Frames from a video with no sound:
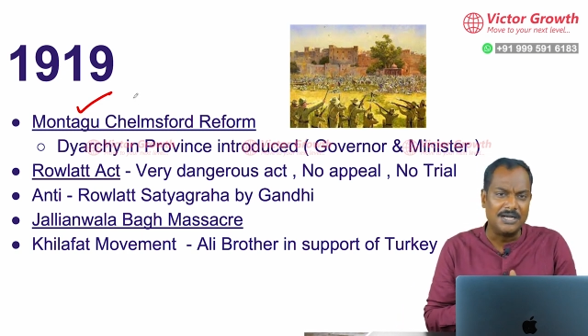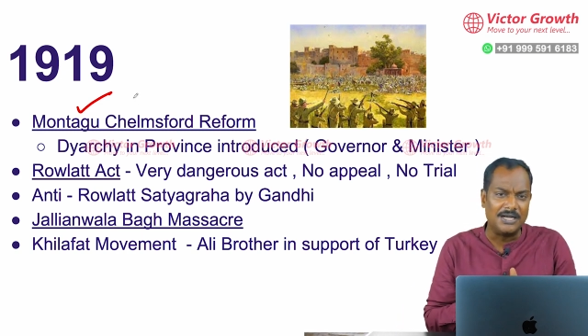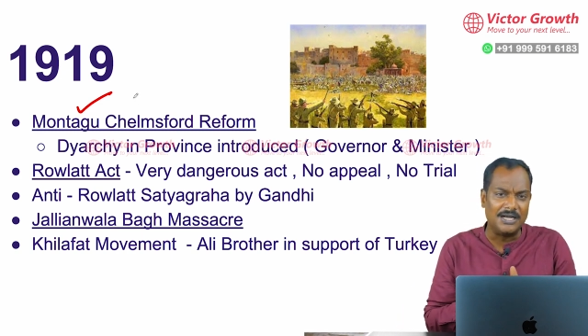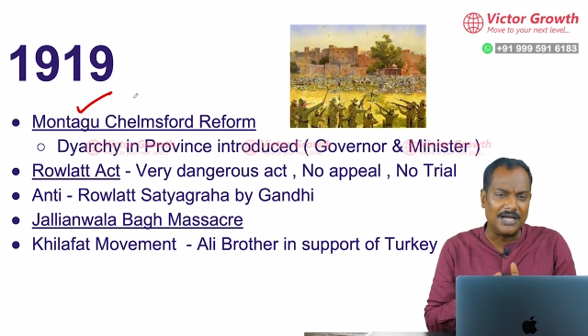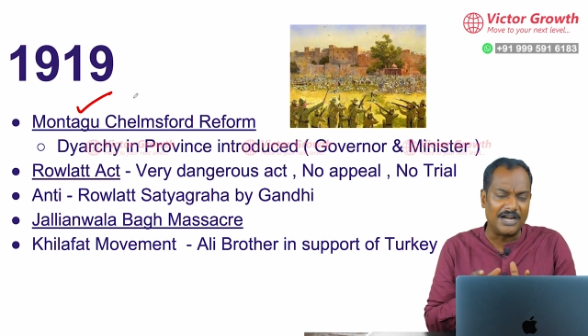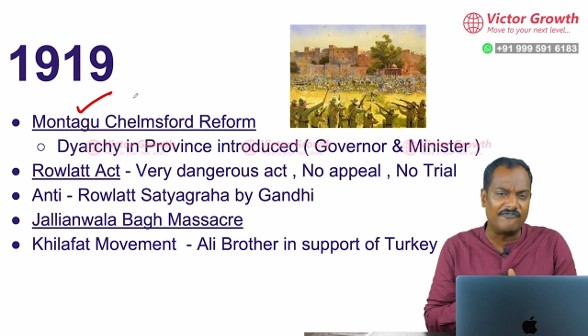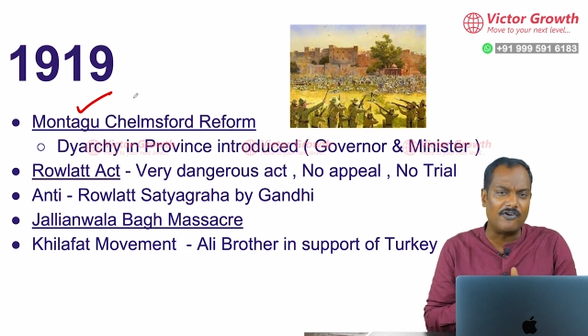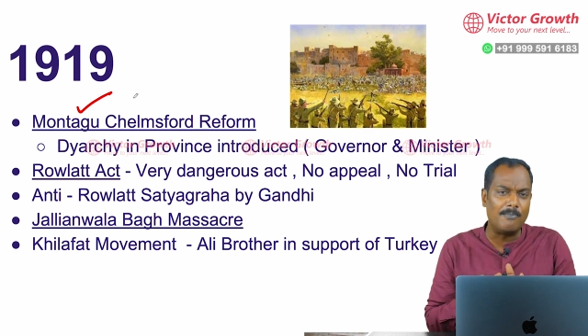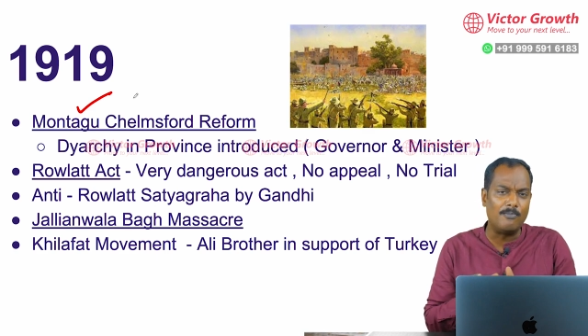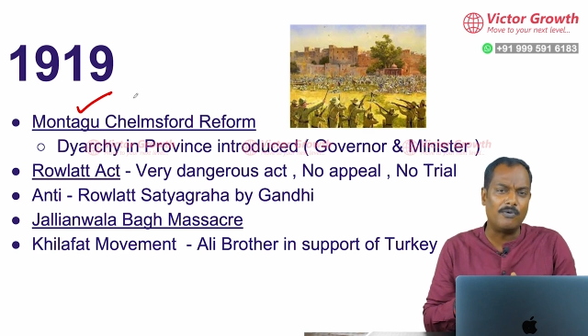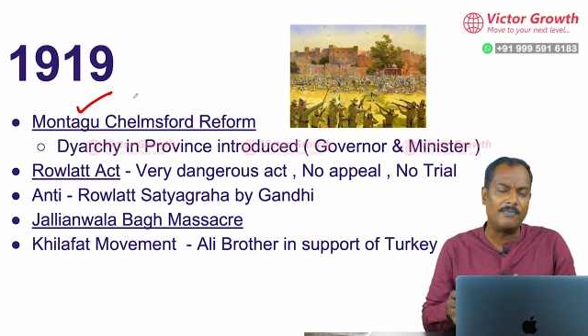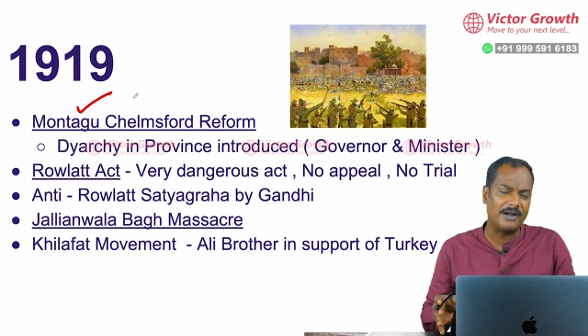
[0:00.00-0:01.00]

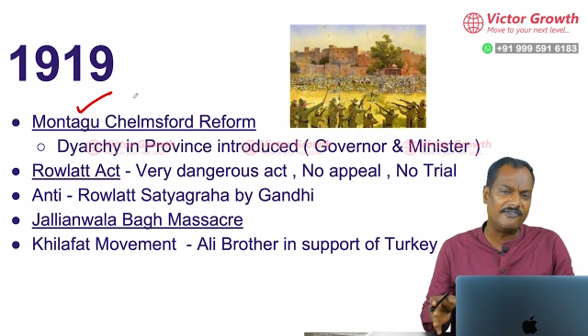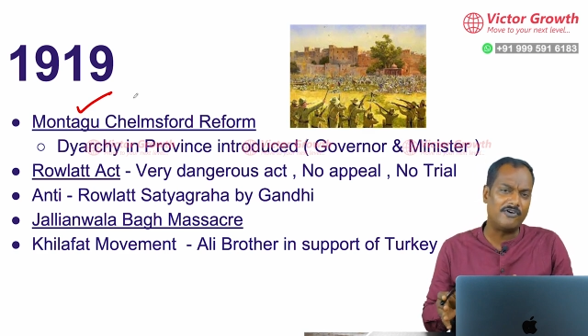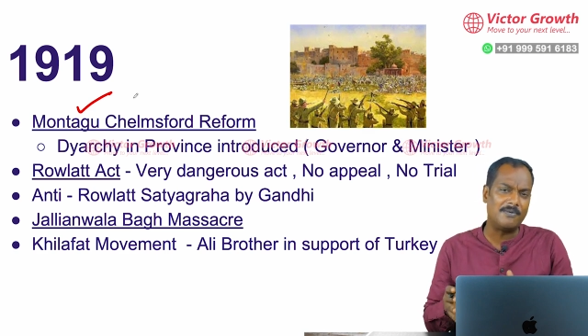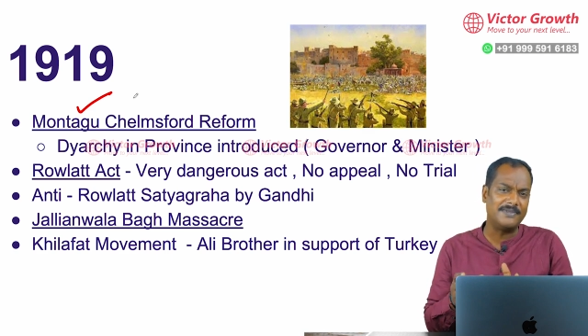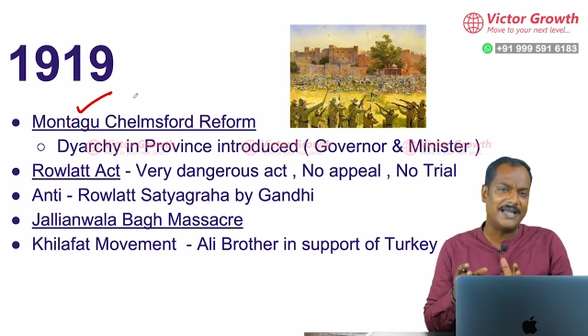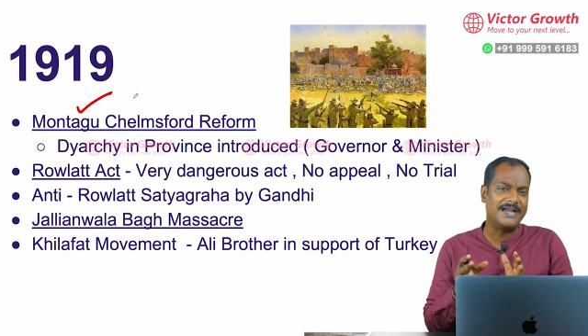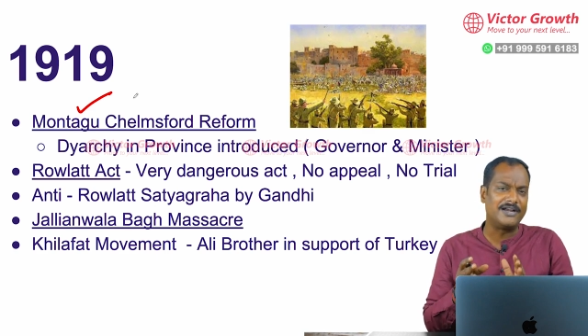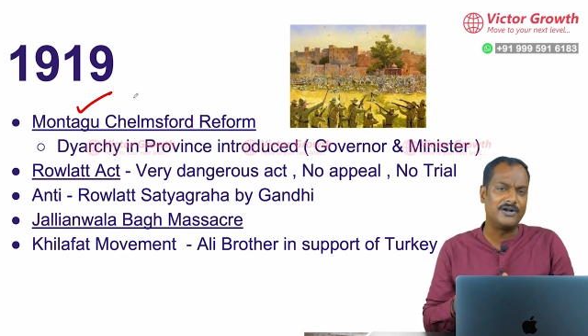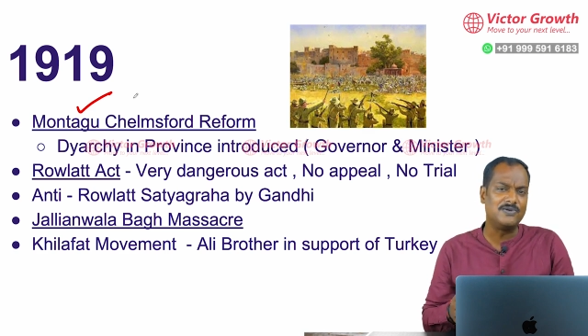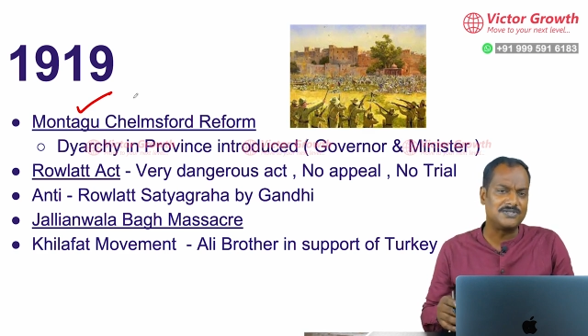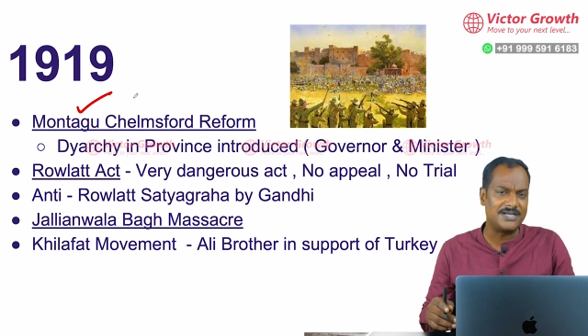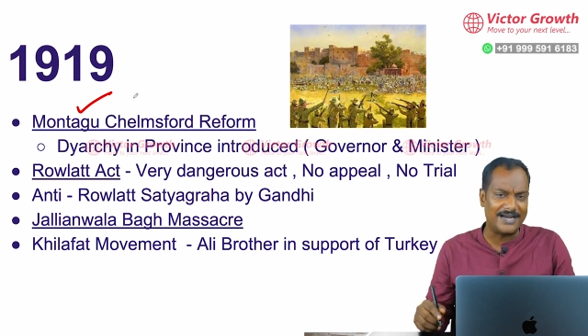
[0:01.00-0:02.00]
reform they
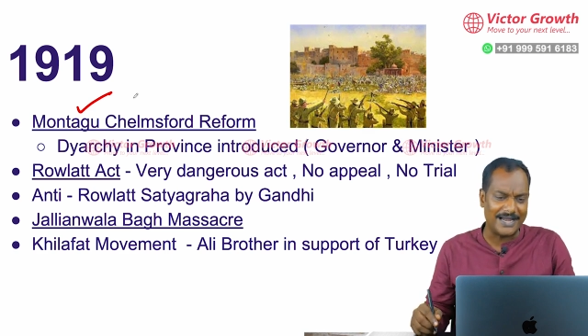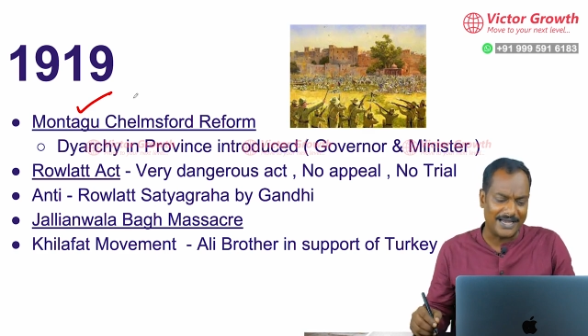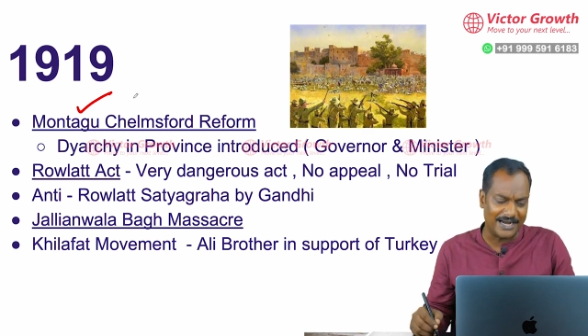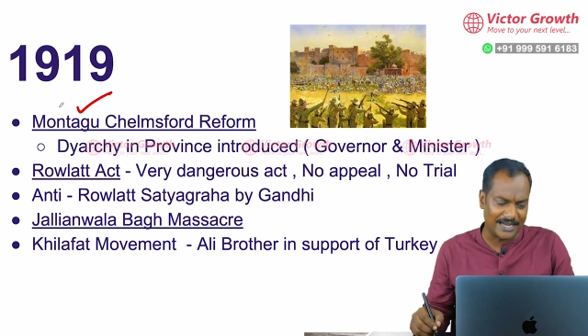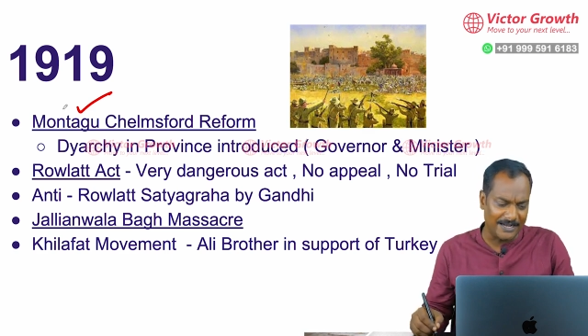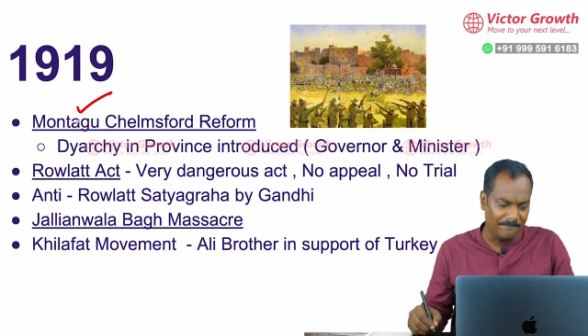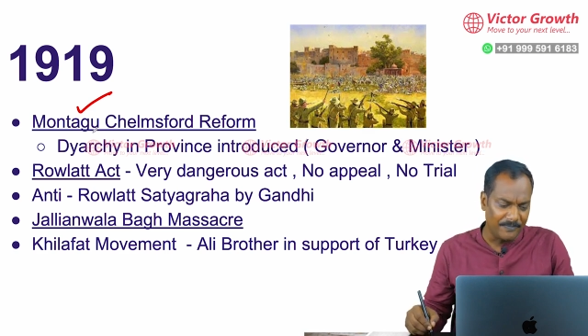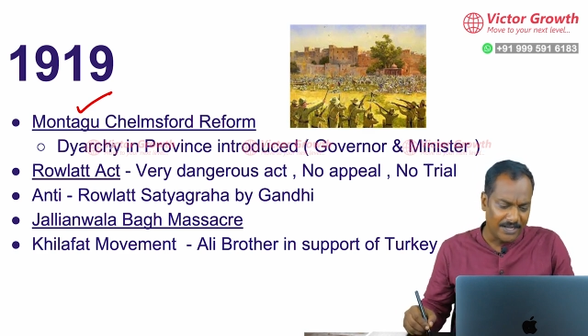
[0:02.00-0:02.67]
introduced the diarchy.